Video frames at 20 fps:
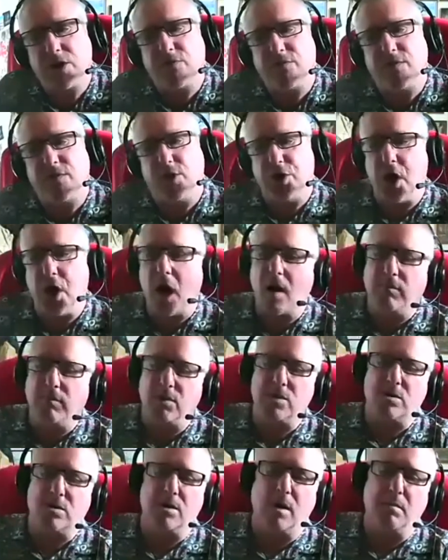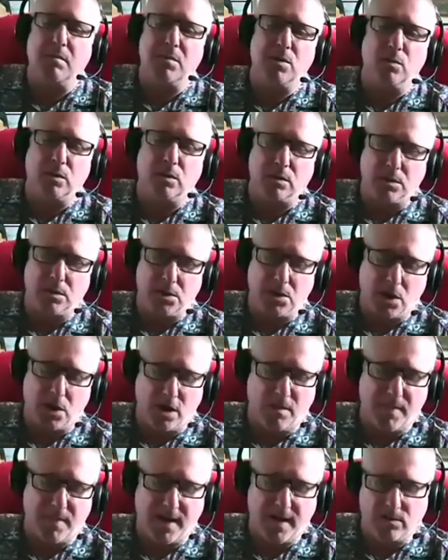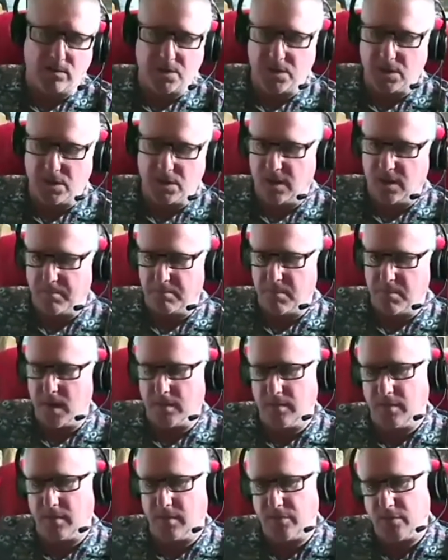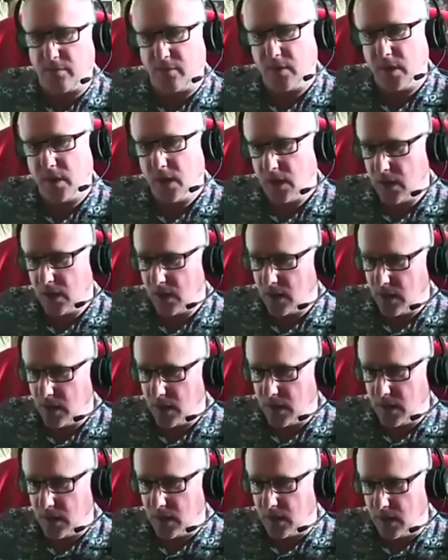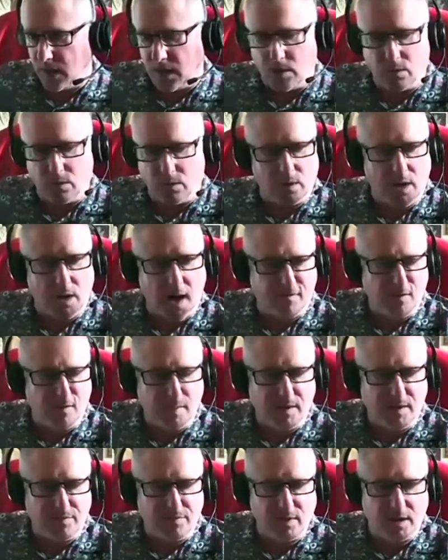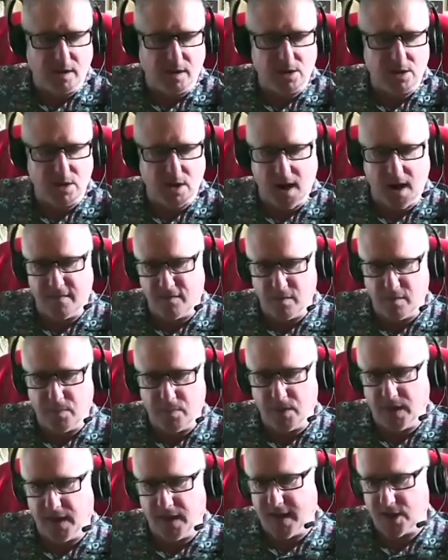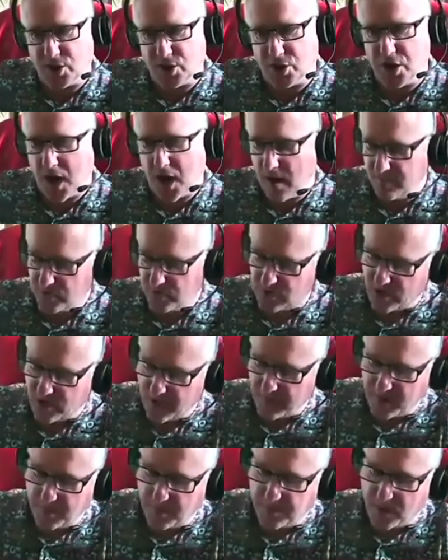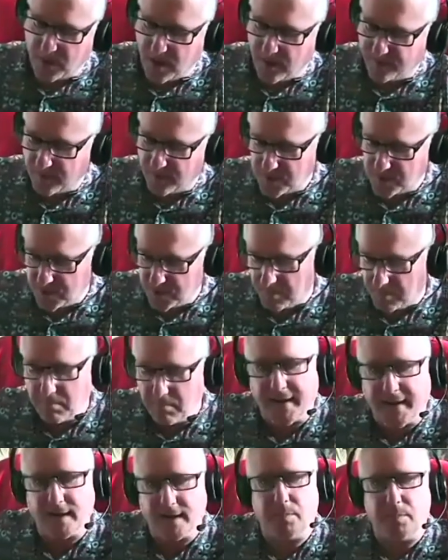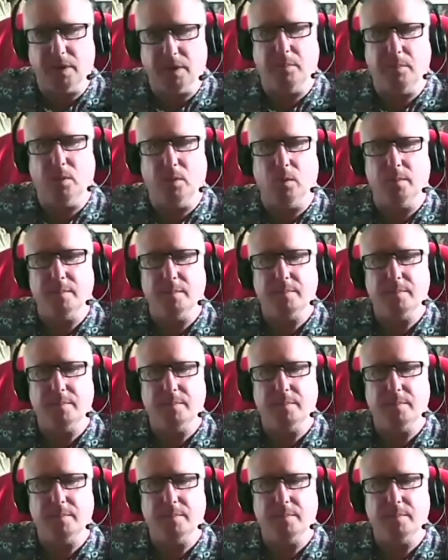for JavaScript will time out a month. Now, everybody thinks that everybody has JavaScript apart from some mad people.